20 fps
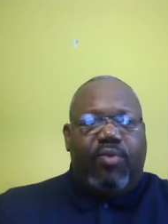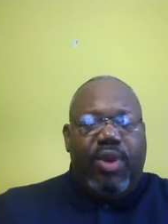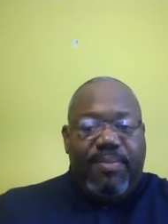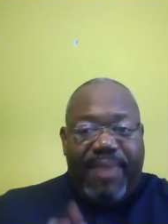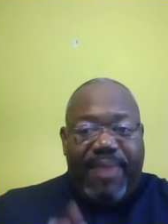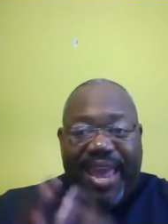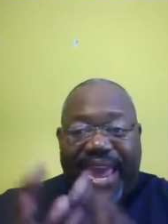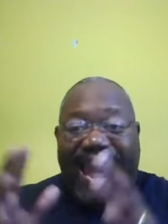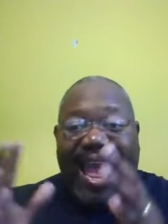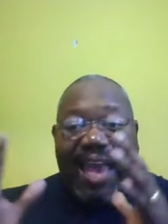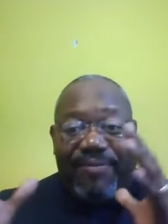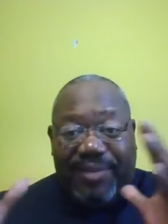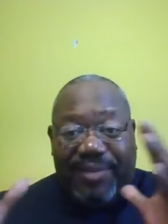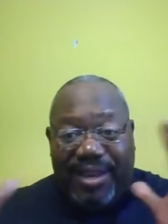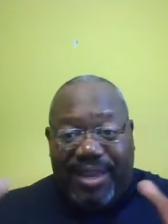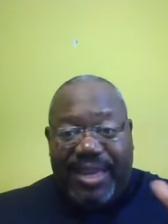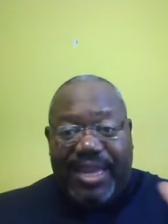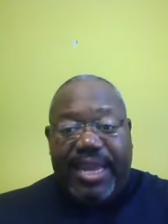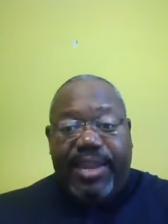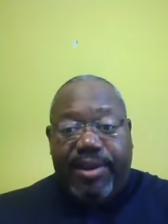we may have
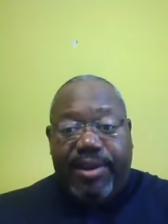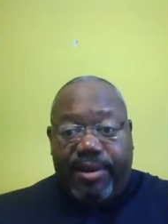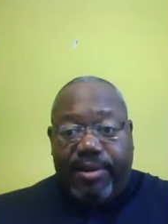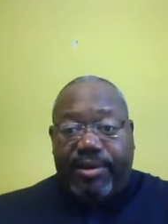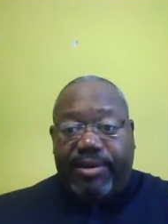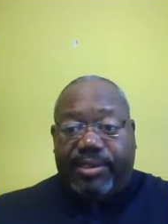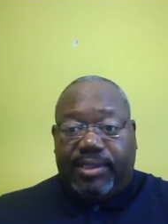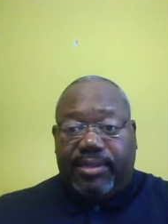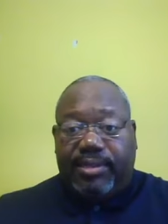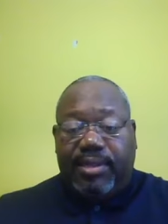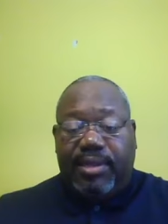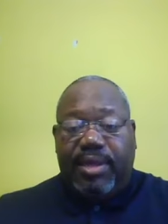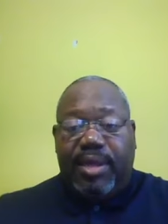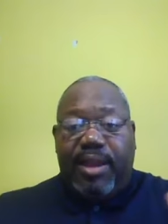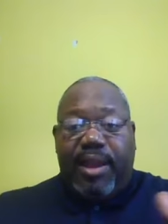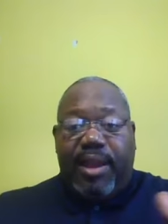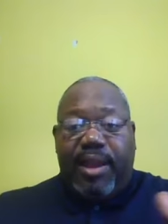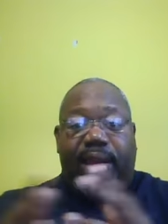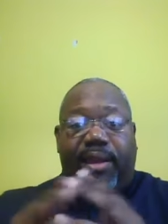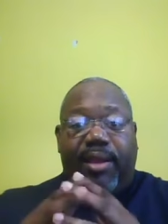leaders
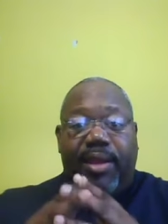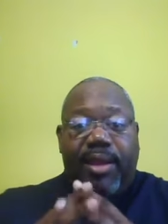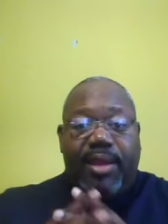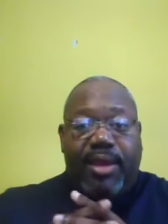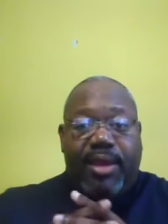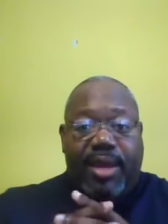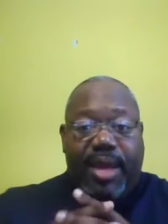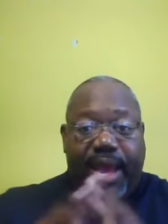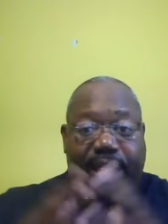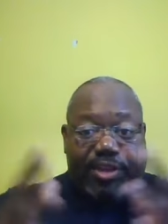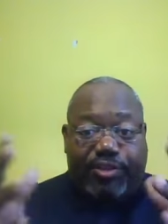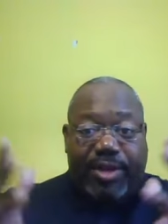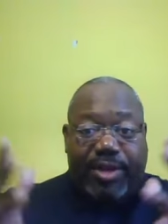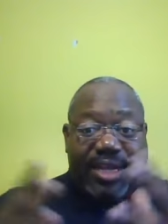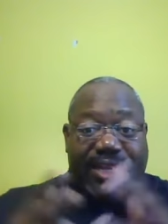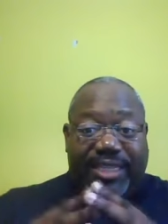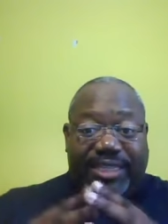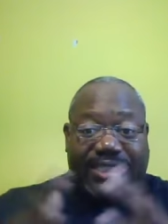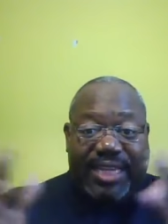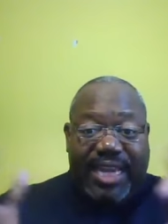in our
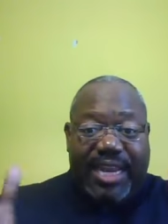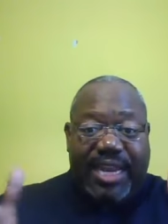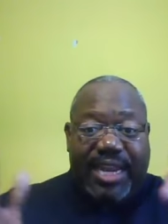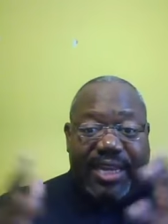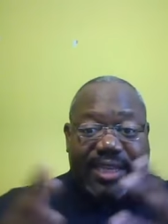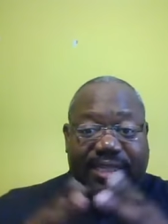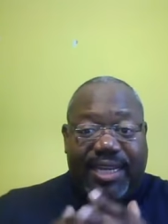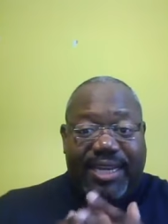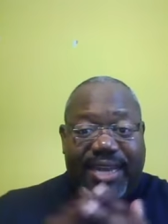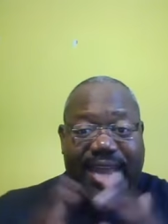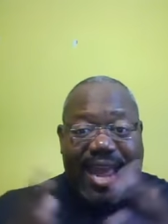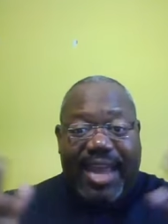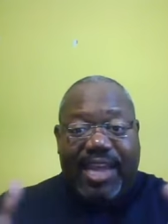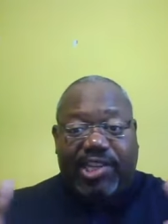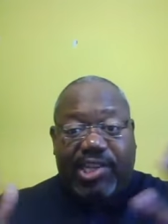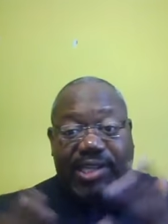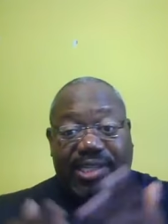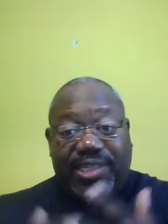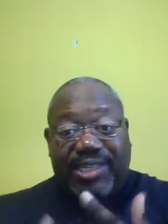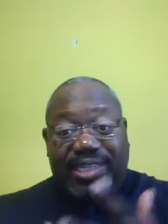country and cities and
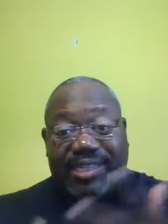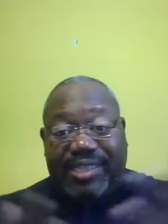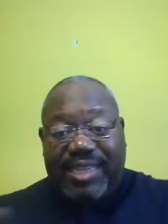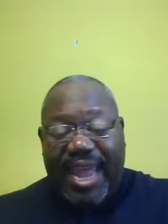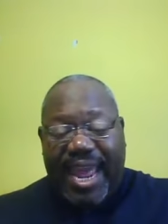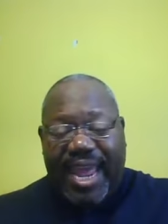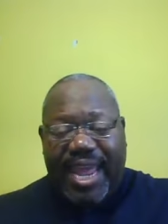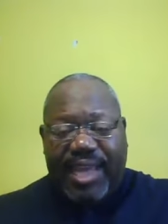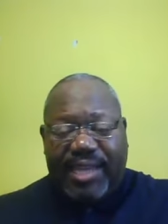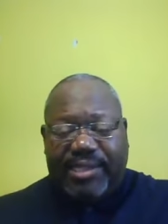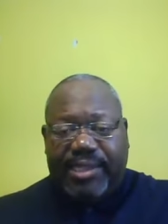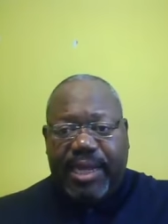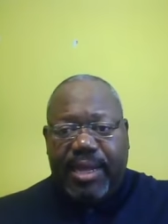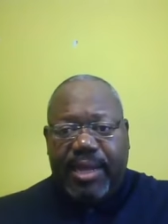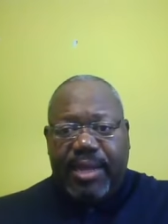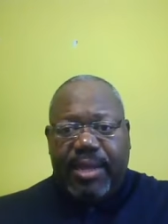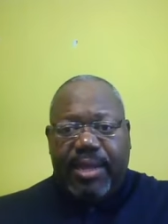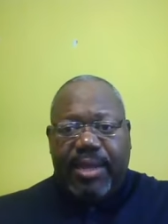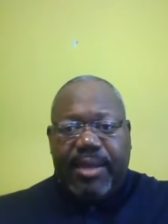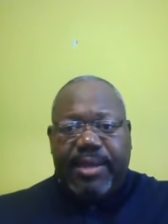nations and states
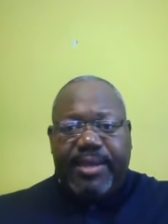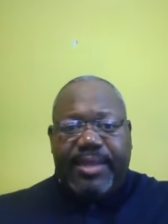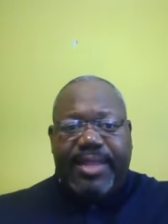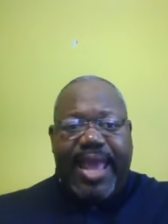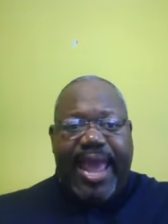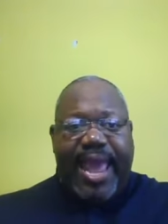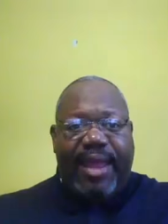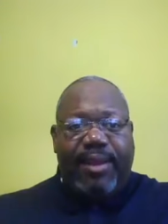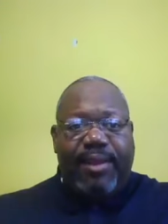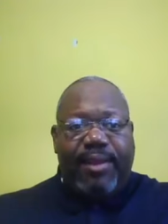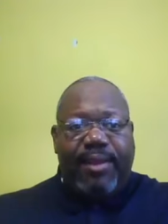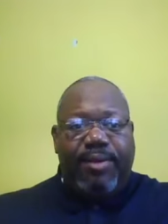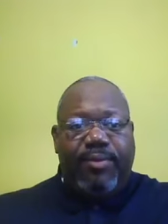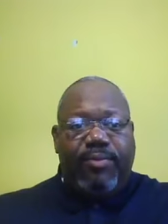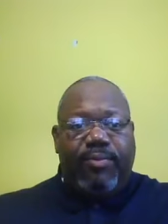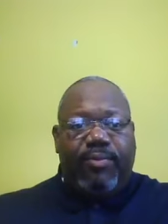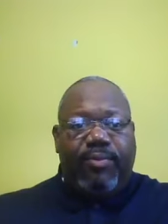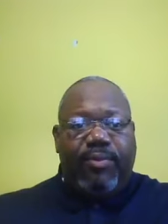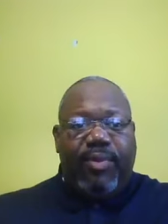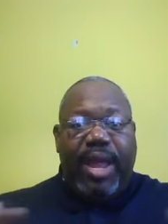that
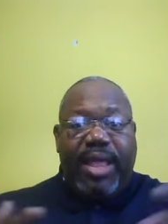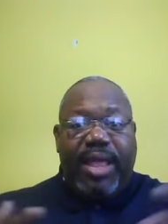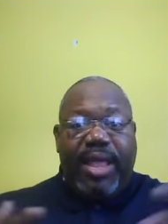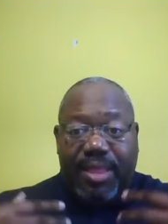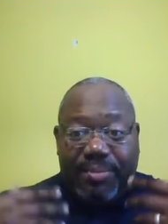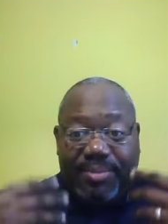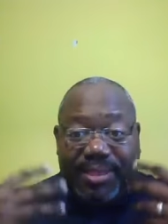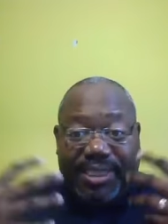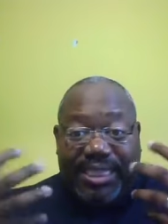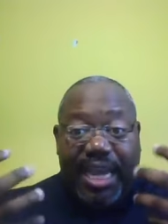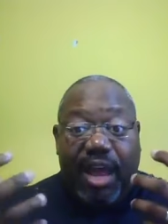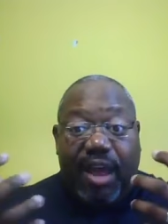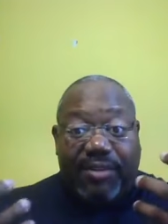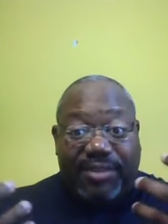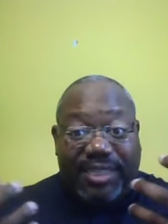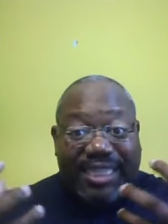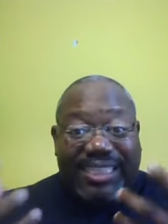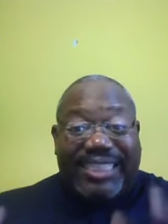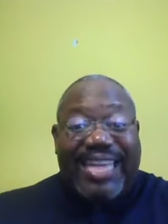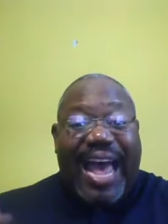run
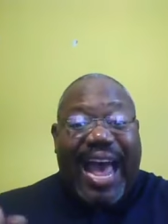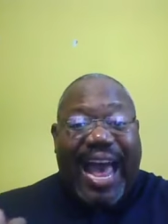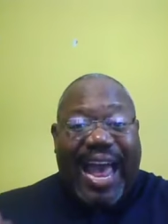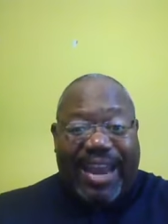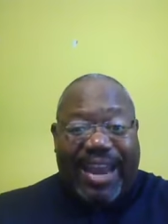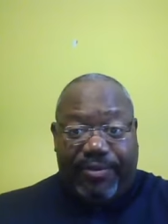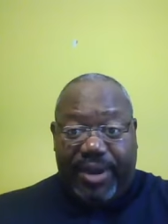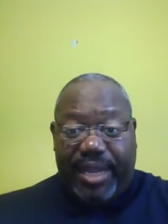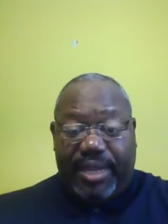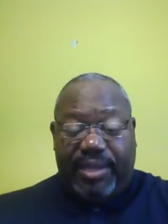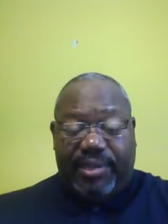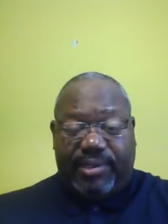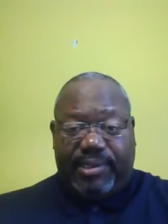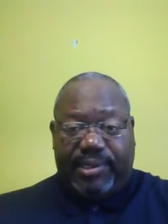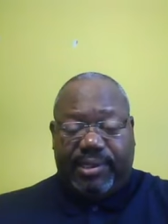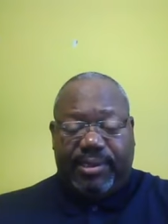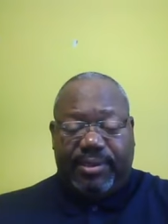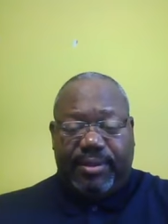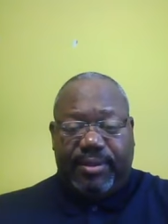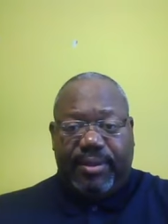themselves as
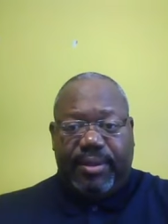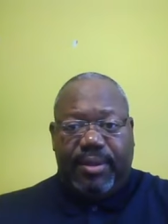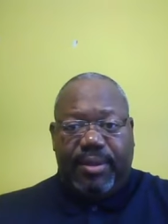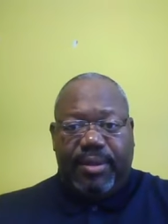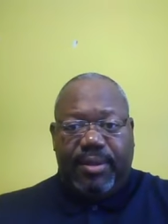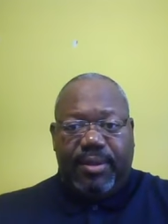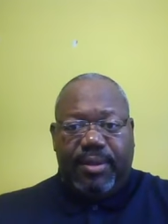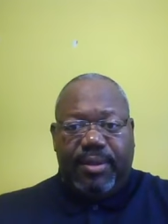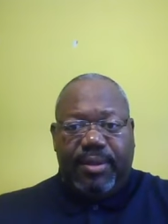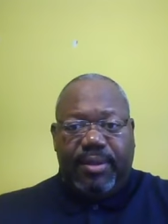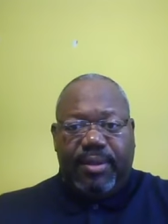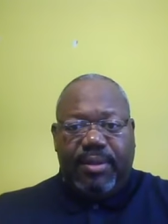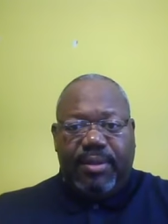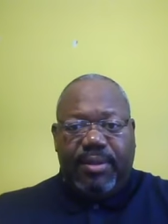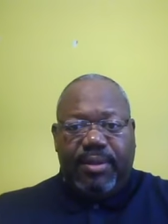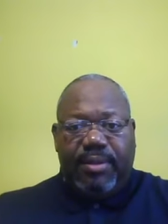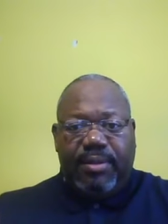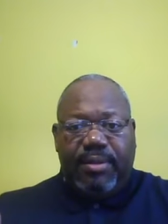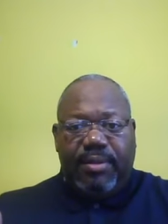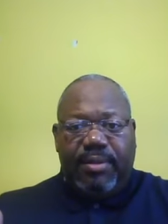tyrants,
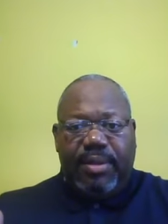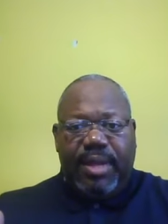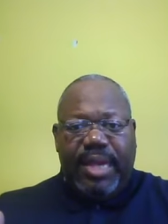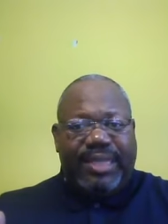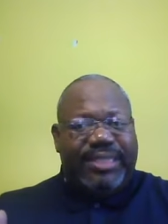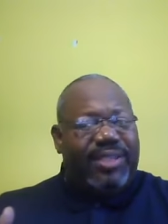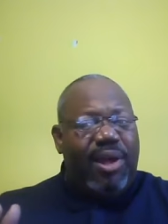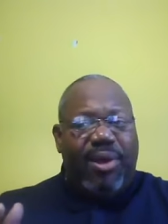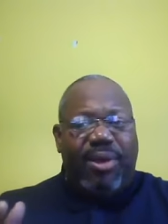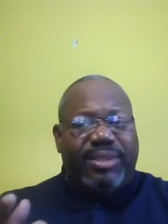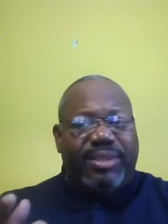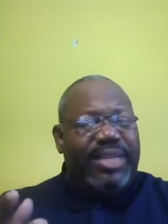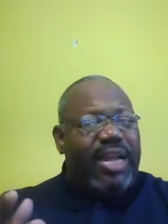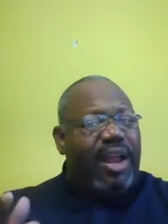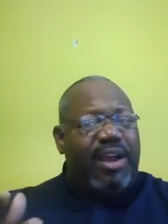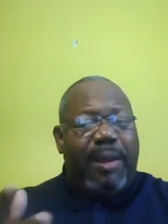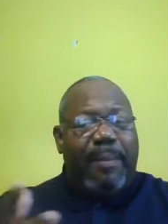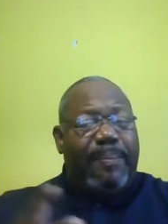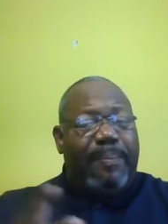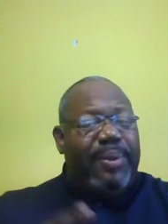as those
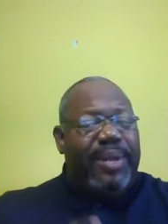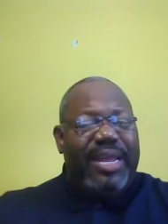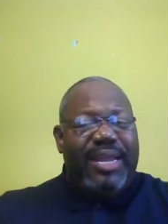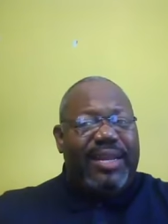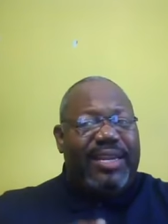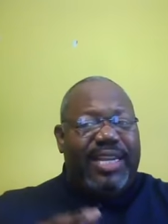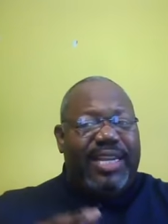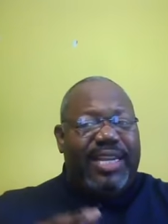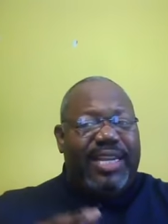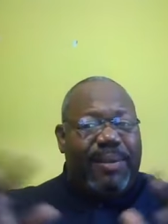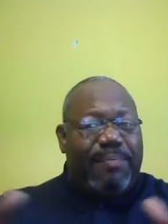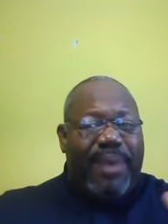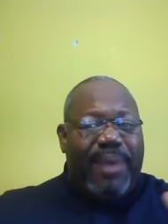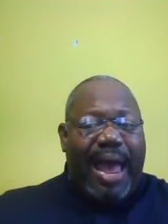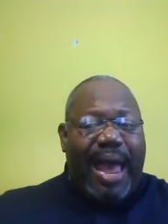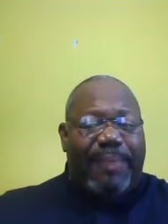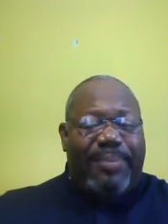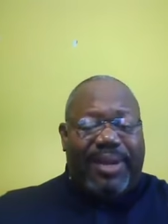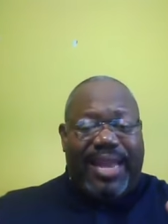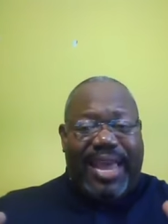that are completely
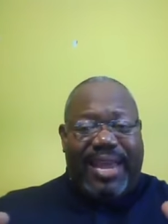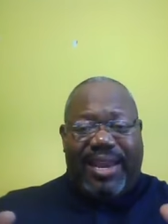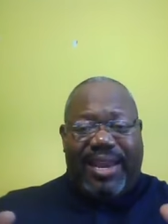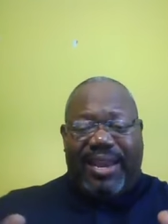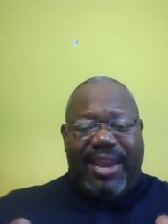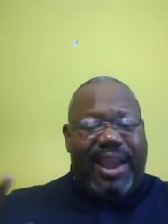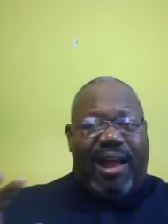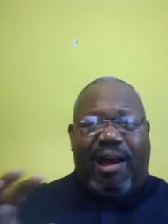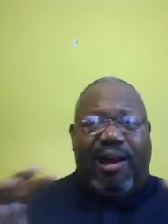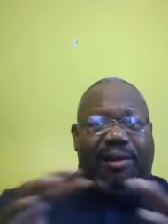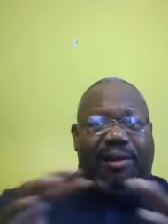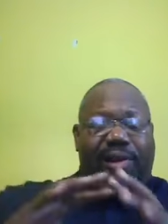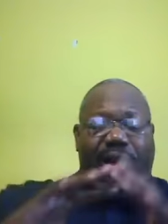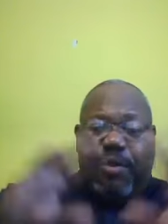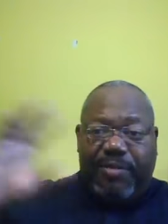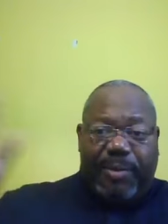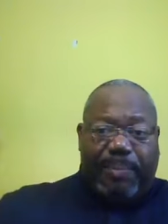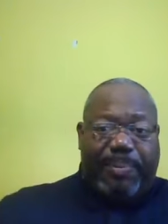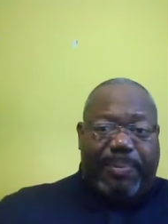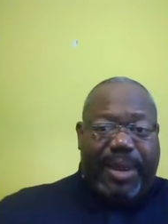discombobulated. They're all
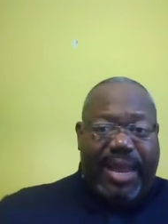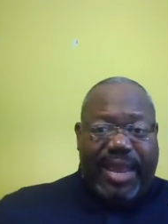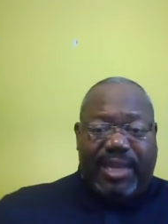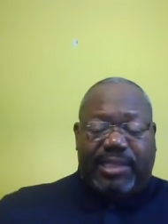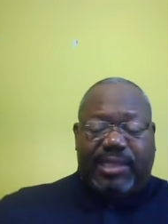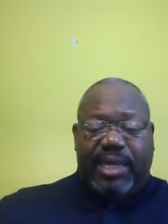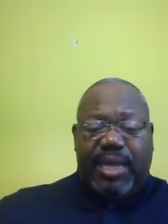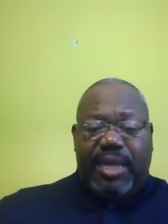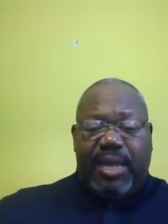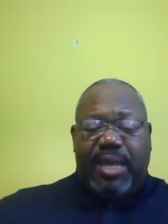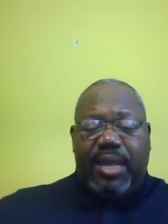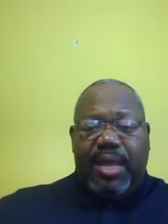over the place,